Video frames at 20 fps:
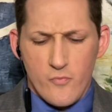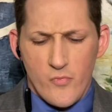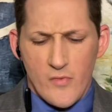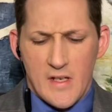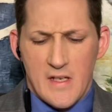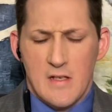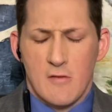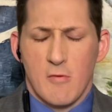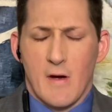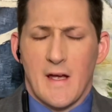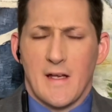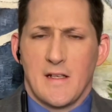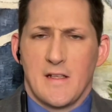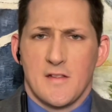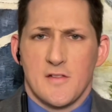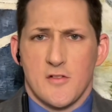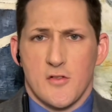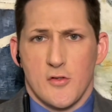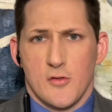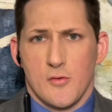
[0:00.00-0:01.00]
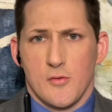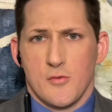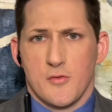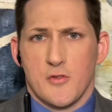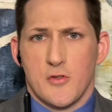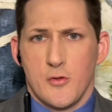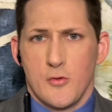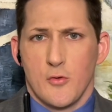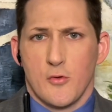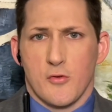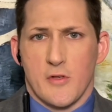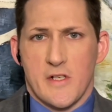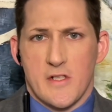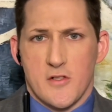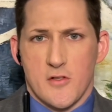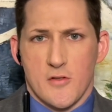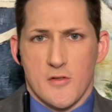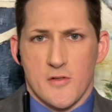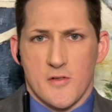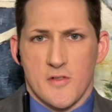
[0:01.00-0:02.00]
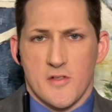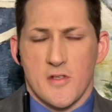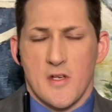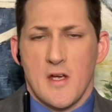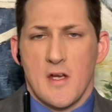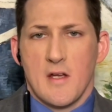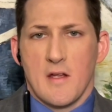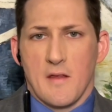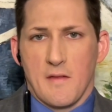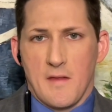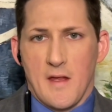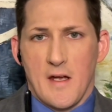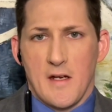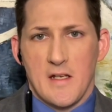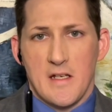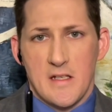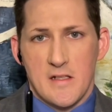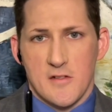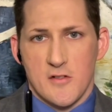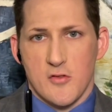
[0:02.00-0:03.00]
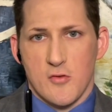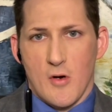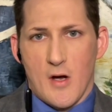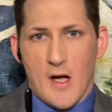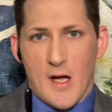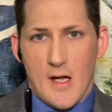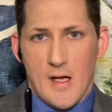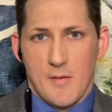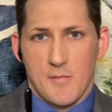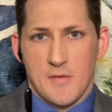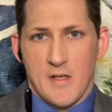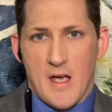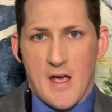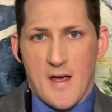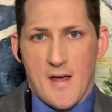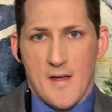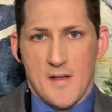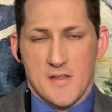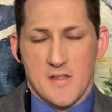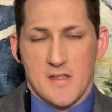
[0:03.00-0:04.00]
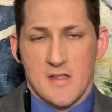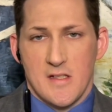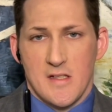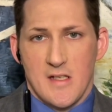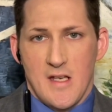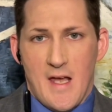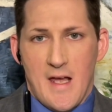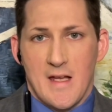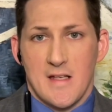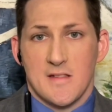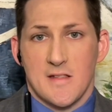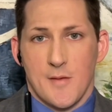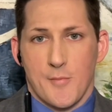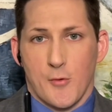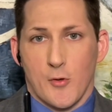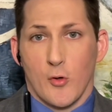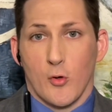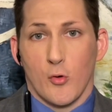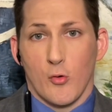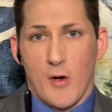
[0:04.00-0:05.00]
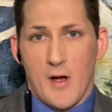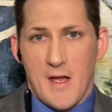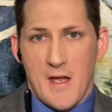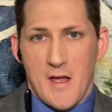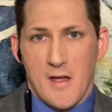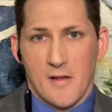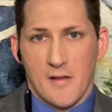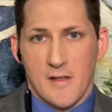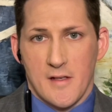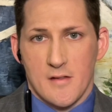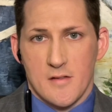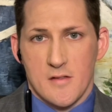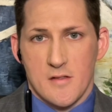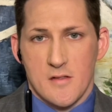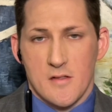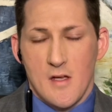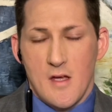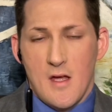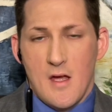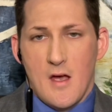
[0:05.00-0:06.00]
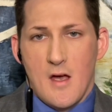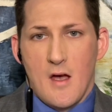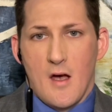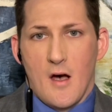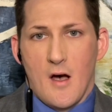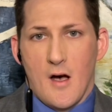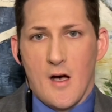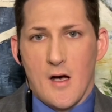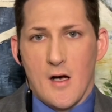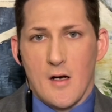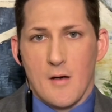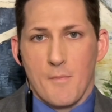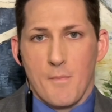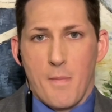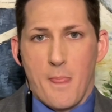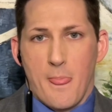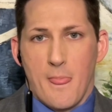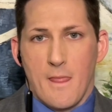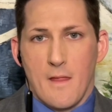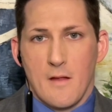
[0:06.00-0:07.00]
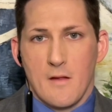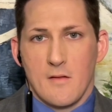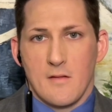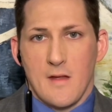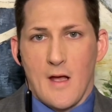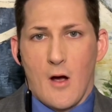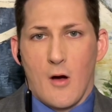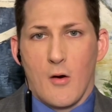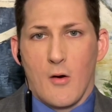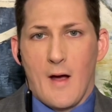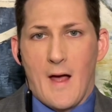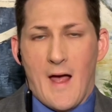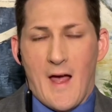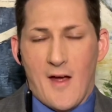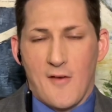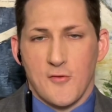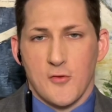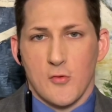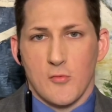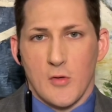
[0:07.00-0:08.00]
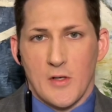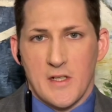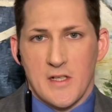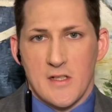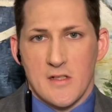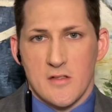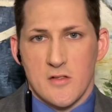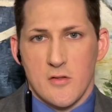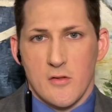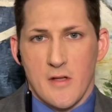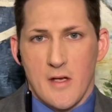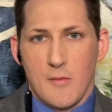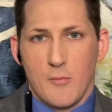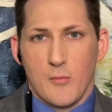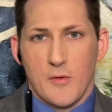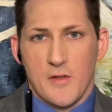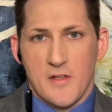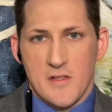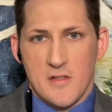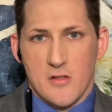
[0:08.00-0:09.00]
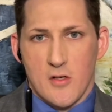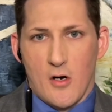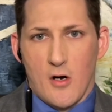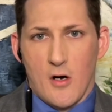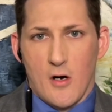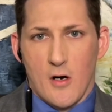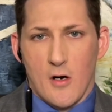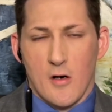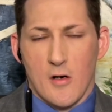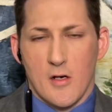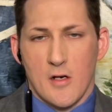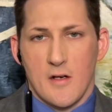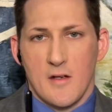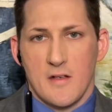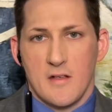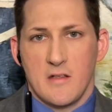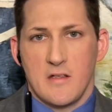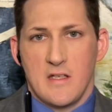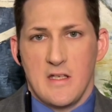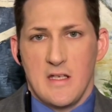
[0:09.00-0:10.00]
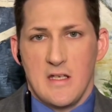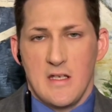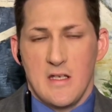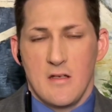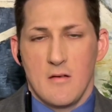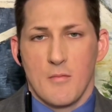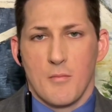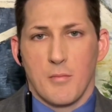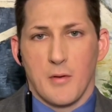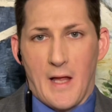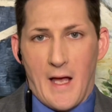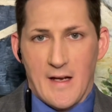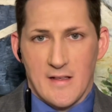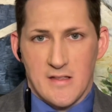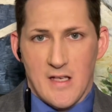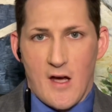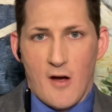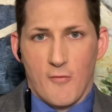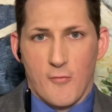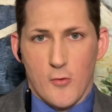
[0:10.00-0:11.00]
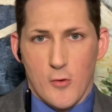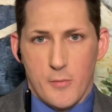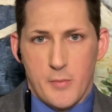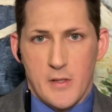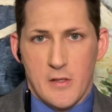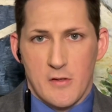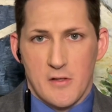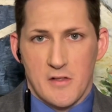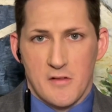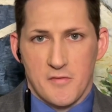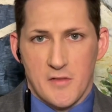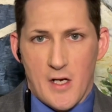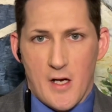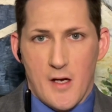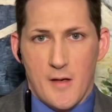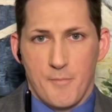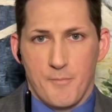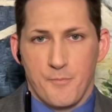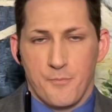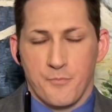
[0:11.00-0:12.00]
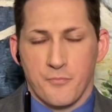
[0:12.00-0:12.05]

He ran into two creatures that he described as the atypical gray aliens. Now, after running into them with his car, he blacked out for a period of time.